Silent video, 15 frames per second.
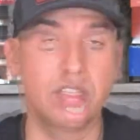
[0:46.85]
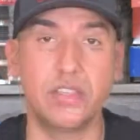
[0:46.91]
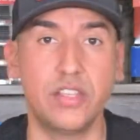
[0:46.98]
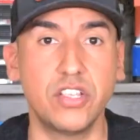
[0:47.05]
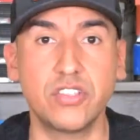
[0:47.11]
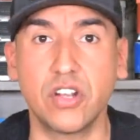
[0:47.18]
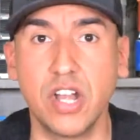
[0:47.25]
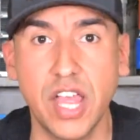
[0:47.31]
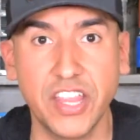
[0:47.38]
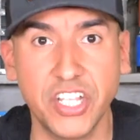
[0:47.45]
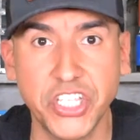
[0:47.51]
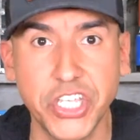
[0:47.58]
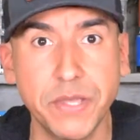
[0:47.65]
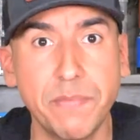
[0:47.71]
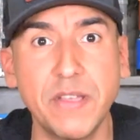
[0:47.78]
These are not
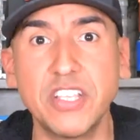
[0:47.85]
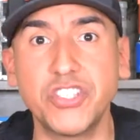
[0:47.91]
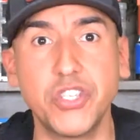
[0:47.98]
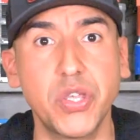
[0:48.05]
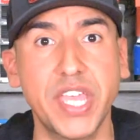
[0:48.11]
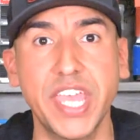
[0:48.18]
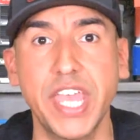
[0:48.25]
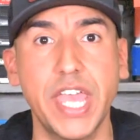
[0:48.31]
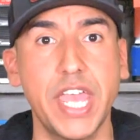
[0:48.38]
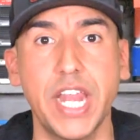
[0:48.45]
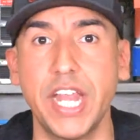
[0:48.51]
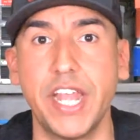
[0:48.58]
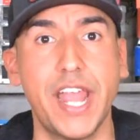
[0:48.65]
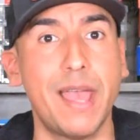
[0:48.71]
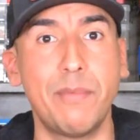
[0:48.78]
the cheapest. You can get
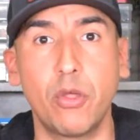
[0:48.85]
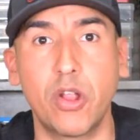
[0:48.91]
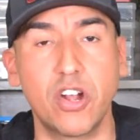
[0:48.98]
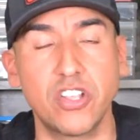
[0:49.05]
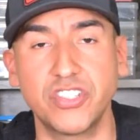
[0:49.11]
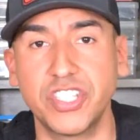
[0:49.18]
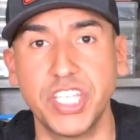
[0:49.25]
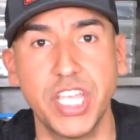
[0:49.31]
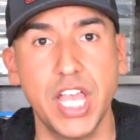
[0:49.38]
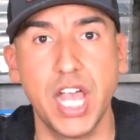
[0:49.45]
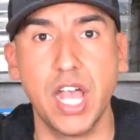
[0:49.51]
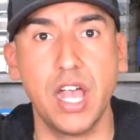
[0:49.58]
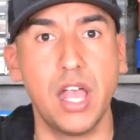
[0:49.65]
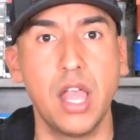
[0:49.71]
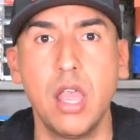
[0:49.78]
an Abu
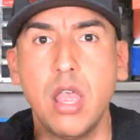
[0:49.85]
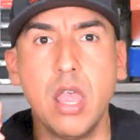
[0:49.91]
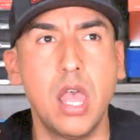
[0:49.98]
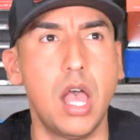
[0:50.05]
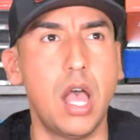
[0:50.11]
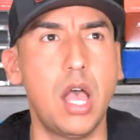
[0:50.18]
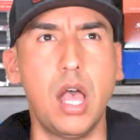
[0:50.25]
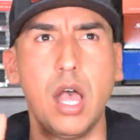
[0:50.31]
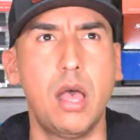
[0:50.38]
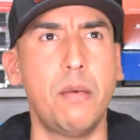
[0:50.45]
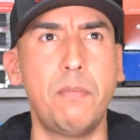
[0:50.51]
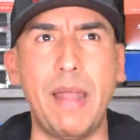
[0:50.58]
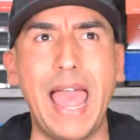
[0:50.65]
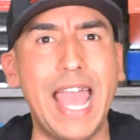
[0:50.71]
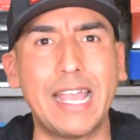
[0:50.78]
Garcia
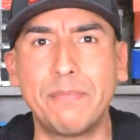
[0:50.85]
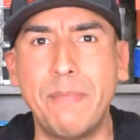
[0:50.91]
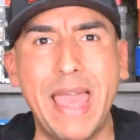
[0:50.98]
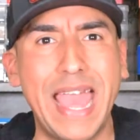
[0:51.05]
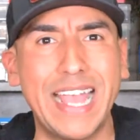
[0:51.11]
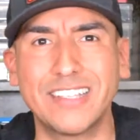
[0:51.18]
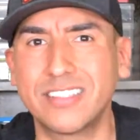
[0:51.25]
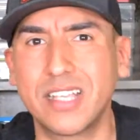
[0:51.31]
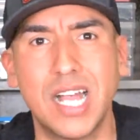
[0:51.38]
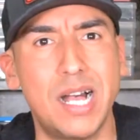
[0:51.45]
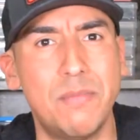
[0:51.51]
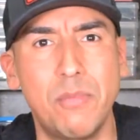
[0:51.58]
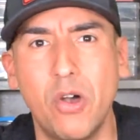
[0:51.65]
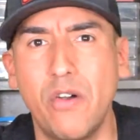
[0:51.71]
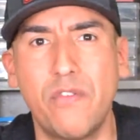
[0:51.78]
Black Max
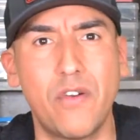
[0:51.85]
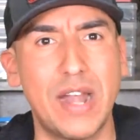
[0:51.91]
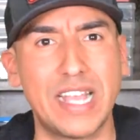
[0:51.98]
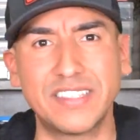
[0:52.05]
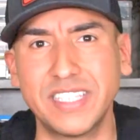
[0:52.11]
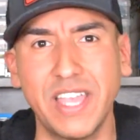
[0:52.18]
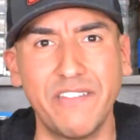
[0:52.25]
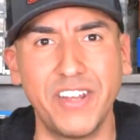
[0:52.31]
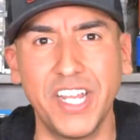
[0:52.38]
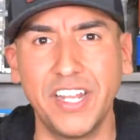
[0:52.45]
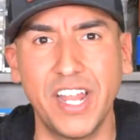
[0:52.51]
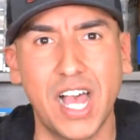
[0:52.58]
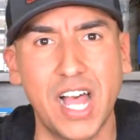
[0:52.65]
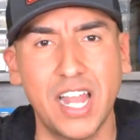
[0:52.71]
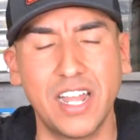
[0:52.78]
combo for like $70,
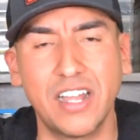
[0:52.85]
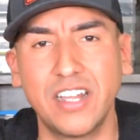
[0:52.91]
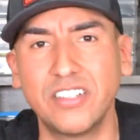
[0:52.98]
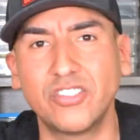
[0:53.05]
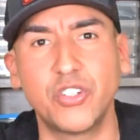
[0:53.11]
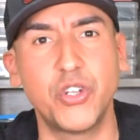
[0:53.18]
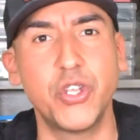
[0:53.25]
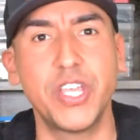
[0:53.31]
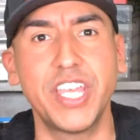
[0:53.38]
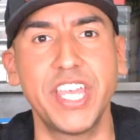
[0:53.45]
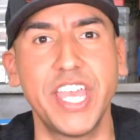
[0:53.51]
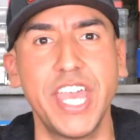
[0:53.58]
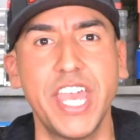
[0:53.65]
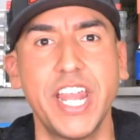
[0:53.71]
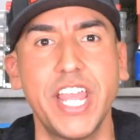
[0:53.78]
or you can
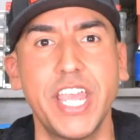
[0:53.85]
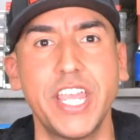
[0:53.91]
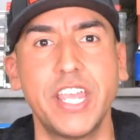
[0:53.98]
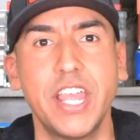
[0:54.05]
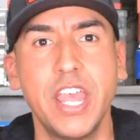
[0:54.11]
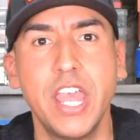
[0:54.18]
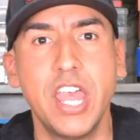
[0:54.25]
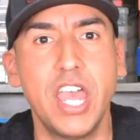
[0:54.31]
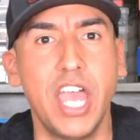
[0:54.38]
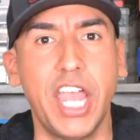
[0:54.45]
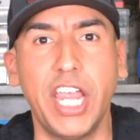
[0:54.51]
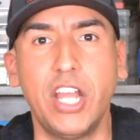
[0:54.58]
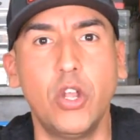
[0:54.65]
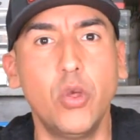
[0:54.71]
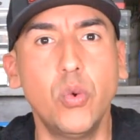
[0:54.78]
get a
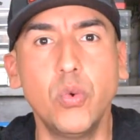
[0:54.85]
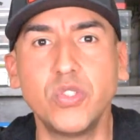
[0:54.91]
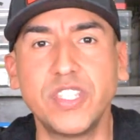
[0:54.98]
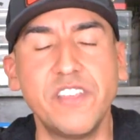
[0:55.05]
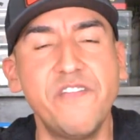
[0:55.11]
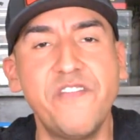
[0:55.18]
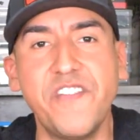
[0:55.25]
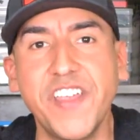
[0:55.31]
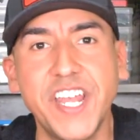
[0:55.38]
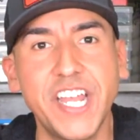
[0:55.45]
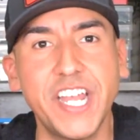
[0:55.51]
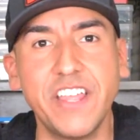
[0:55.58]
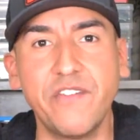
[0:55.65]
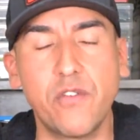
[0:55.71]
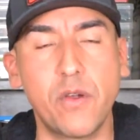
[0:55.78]
loose
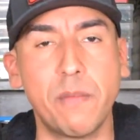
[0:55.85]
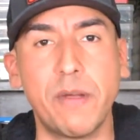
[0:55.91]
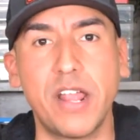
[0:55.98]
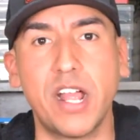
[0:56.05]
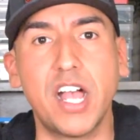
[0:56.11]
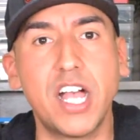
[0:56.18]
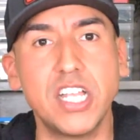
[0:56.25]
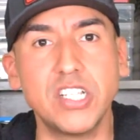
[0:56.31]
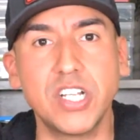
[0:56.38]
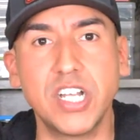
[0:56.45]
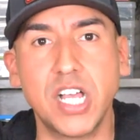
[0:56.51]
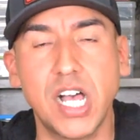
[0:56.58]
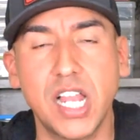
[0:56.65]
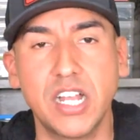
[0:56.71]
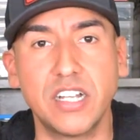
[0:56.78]
Infinity for about
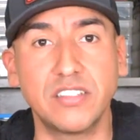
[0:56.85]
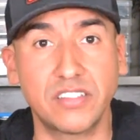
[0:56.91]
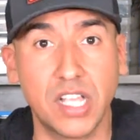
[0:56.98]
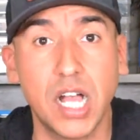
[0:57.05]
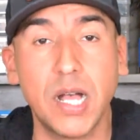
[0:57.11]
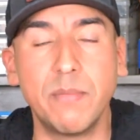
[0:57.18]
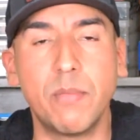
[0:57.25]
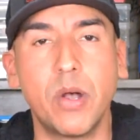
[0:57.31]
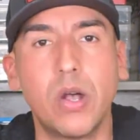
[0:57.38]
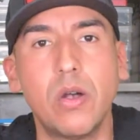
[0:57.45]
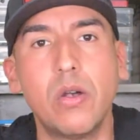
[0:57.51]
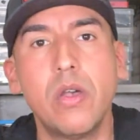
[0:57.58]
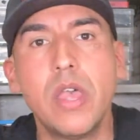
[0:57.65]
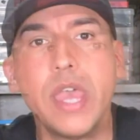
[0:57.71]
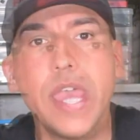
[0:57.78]
$100
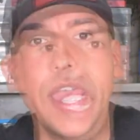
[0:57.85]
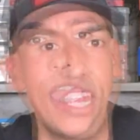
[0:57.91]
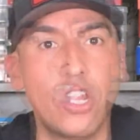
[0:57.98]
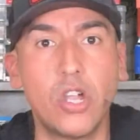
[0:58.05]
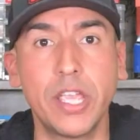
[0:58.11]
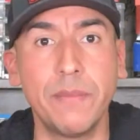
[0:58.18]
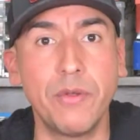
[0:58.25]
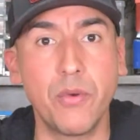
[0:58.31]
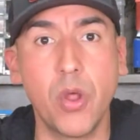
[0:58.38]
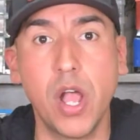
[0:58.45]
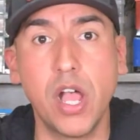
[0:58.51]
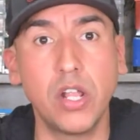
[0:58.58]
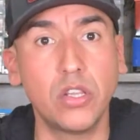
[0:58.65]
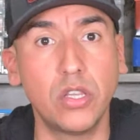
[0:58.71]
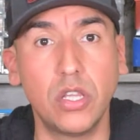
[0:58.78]
combo. And don't get me
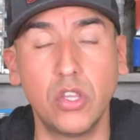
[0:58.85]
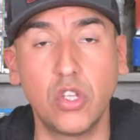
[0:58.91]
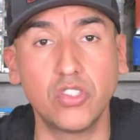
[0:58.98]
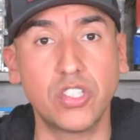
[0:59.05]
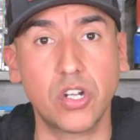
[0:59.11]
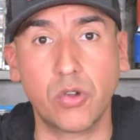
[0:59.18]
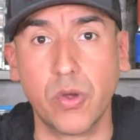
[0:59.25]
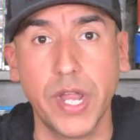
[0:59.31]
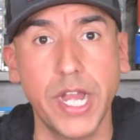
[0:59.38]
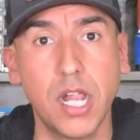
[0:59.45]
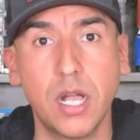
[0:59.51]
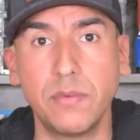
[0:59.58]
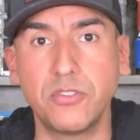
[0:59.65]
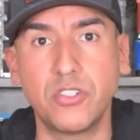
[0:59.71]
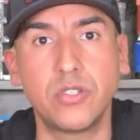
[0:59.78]
wrong, those are great
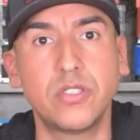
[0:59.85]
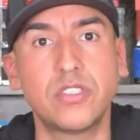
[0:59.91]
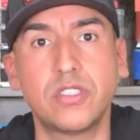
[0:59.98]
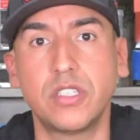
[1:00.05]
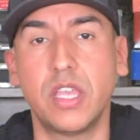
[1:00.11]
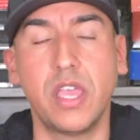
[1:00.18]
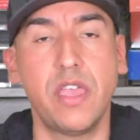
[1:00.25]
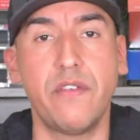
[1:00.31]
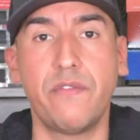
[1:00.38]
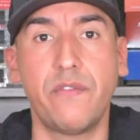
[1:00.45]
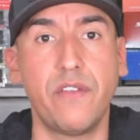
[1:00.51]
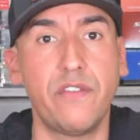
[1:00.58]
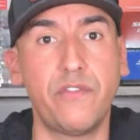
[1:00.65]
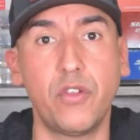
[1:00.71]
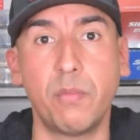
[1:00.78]
options. If
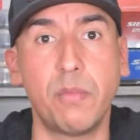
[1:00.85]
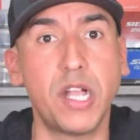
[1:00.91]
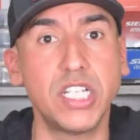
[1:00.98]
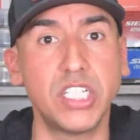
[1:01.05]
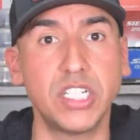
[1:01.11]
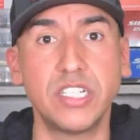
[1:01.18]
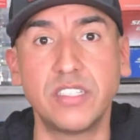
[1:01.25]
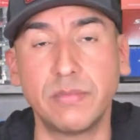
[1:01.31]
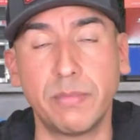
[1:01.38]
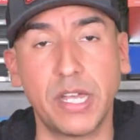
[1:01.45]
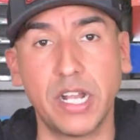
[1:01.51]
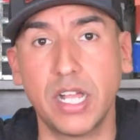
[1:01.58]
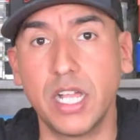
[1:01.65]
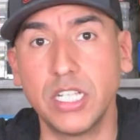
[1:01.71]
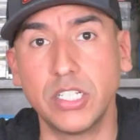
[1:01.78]
your budget is
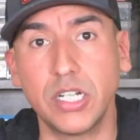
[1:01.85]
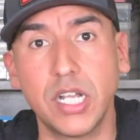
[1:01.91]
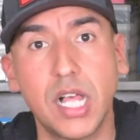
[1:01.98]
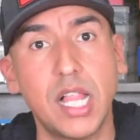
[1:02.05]
about $100